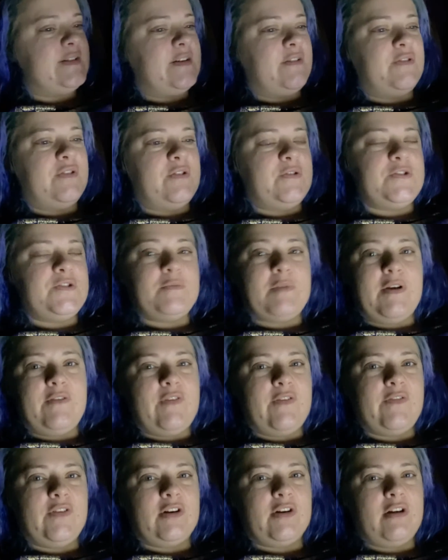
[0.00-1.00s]
those are my
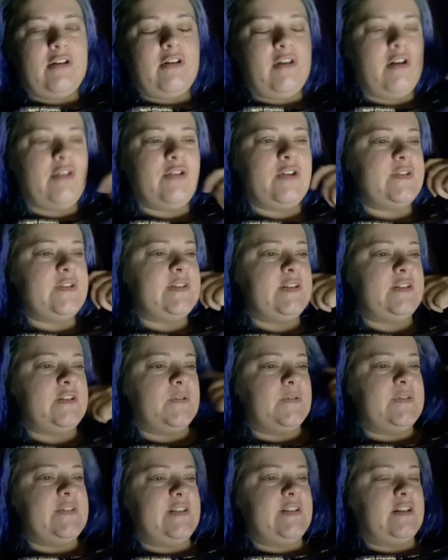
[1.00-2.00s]
favorite kind of authors that
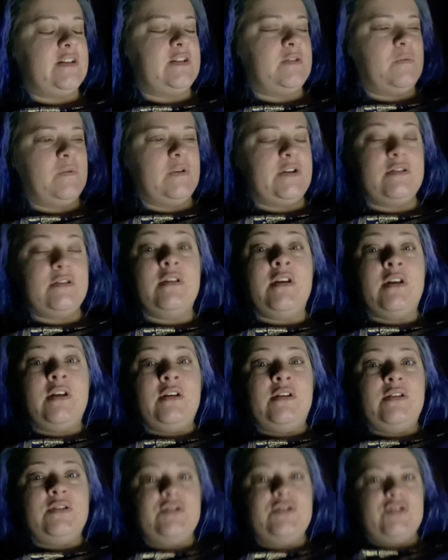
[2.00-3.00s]
don't stick to one
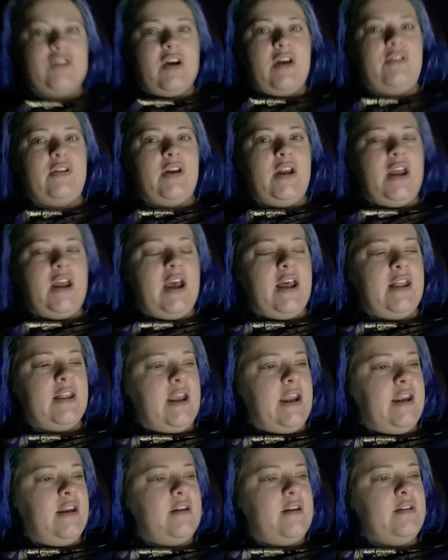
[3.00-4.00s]
genre. I
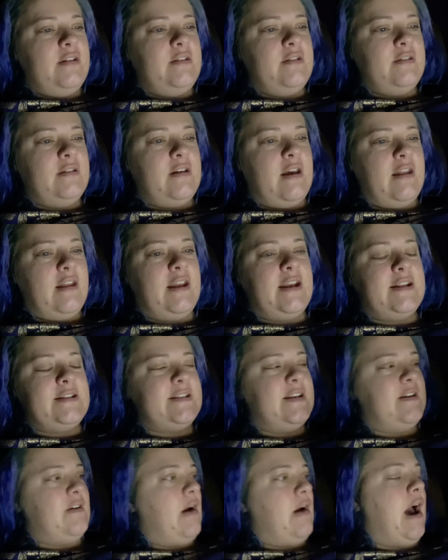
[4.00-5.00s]
like to
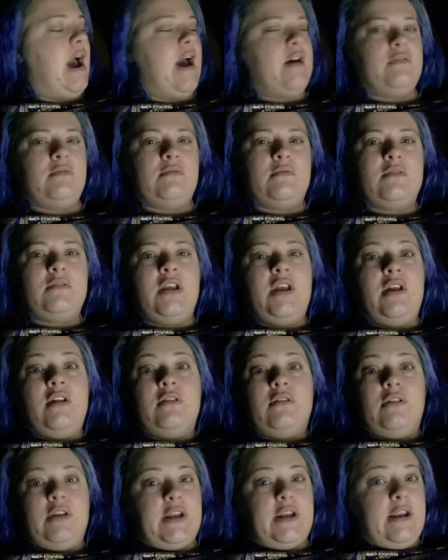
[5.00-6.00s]
go out and
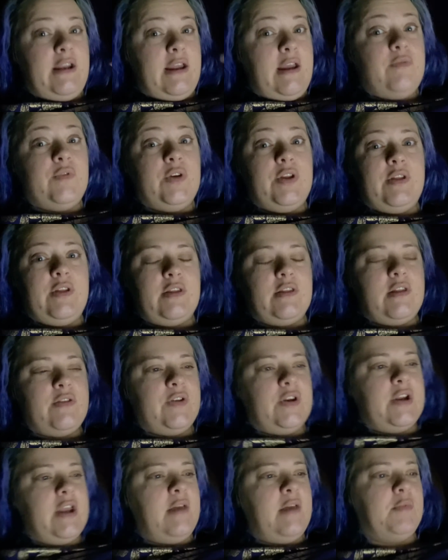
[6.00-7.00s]
look at everything that
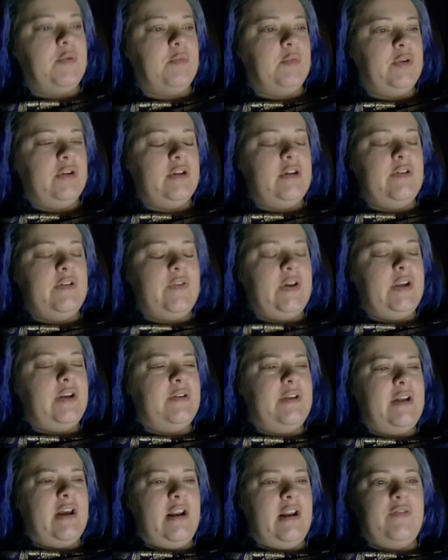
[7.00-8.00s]
they're capable of. I know
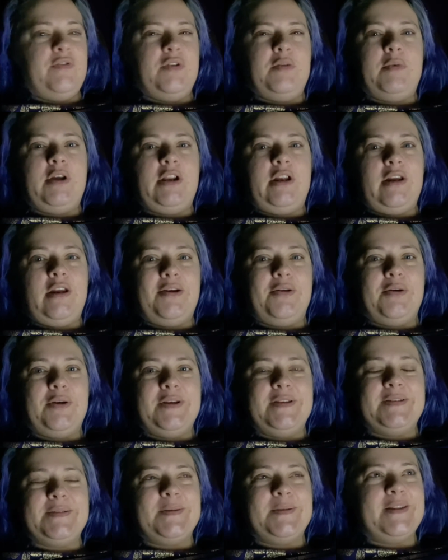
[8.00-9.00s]
not everybody
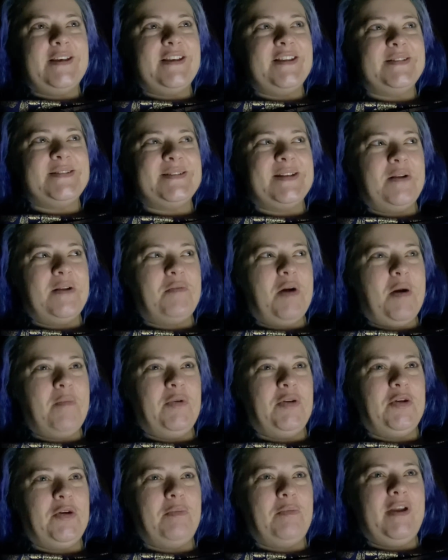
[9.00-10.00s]
agrees with that. It's not a
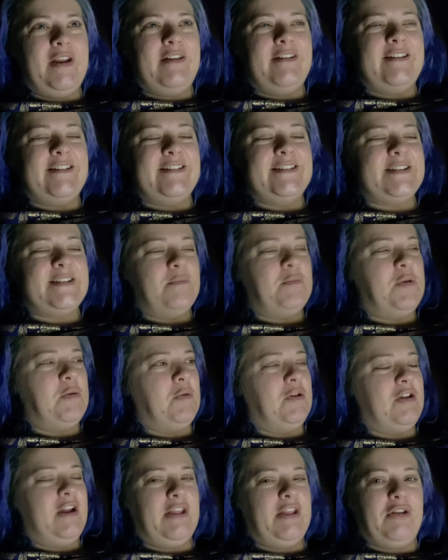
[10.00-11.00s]
popular opinion. Some
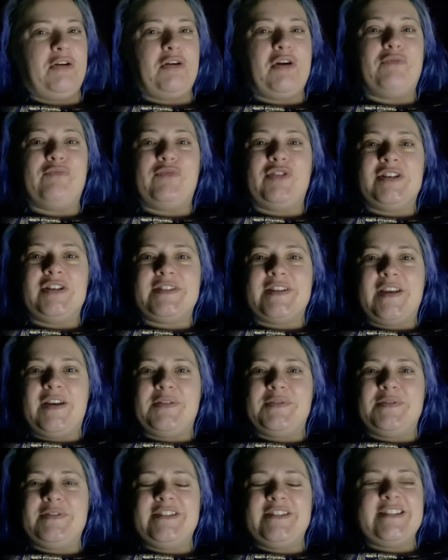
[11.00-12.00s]
people like their comfort
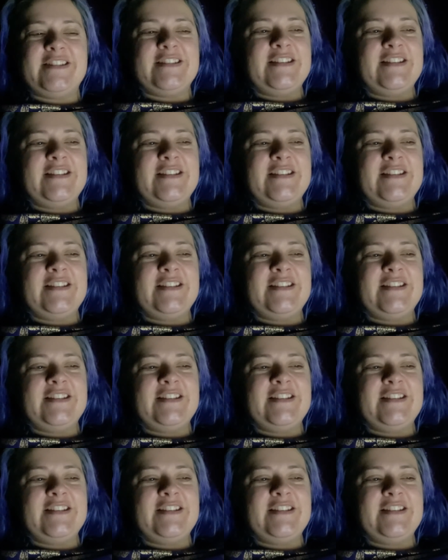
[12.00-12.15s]
zones.